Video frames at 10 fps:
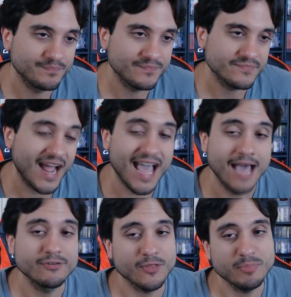I have
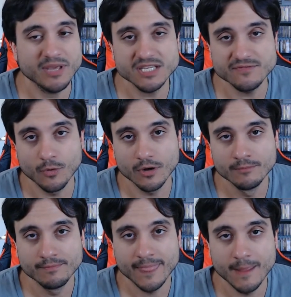it on the PS4,
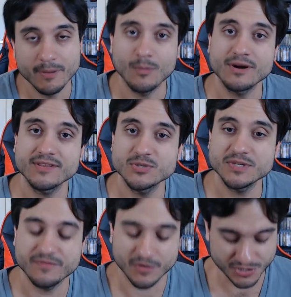but I wanted the
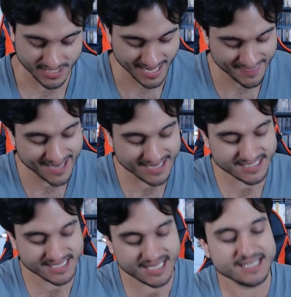Switch version, and that
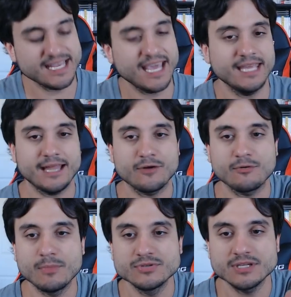is Ys 8
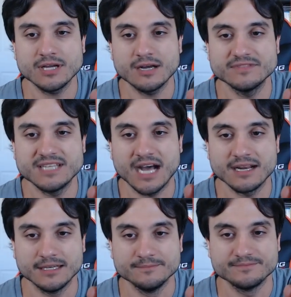Lacrimosa of
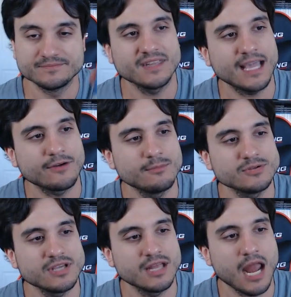Dana.
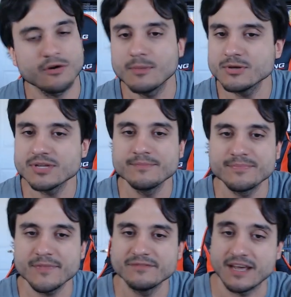Lacrimosa
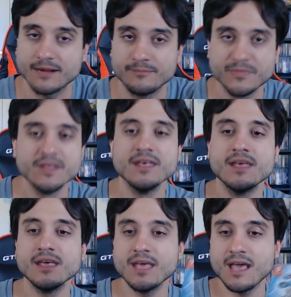of Dana.
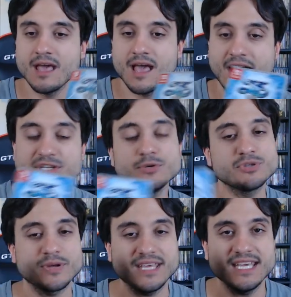I do
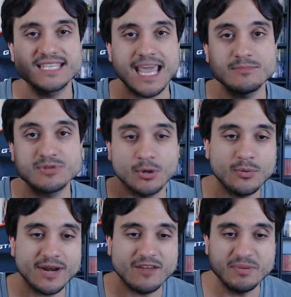enjoy the Ys games. The only
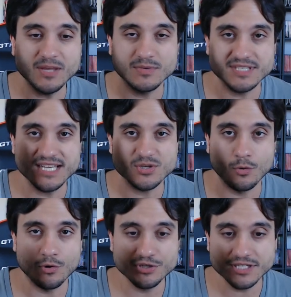one I've beaten was Ys
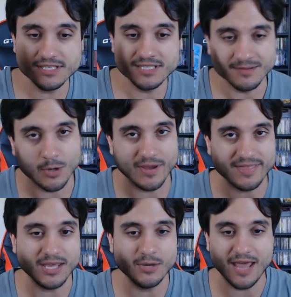Origins. Quick
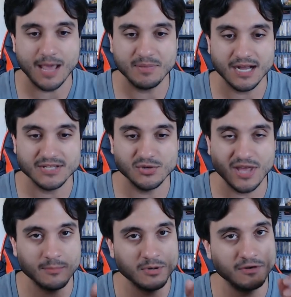thank you to Happy Console
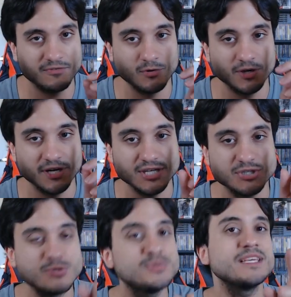Gamer for
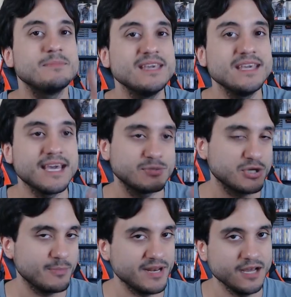introducing me, and I'm sure
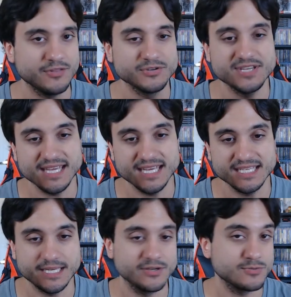many others, to the Ys
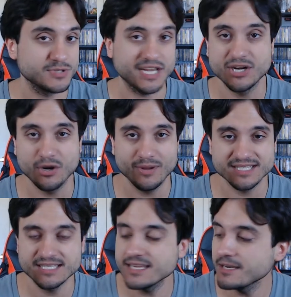series, which I didn't know
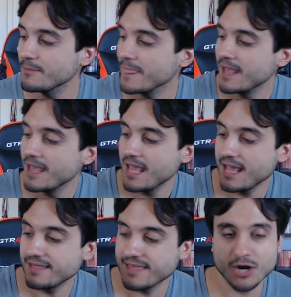existed.
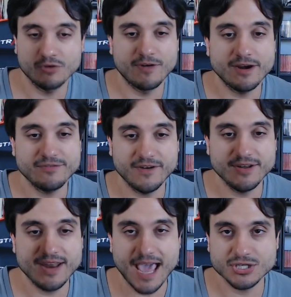And they are very fun
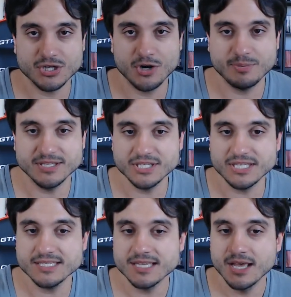action
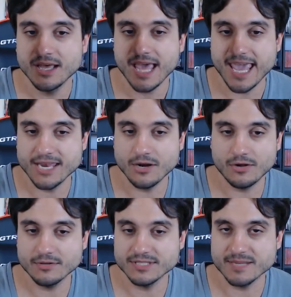RPGs.
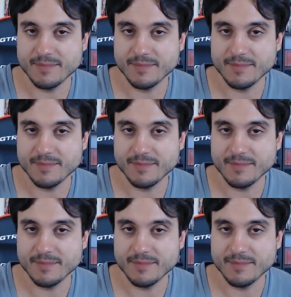Adol is the main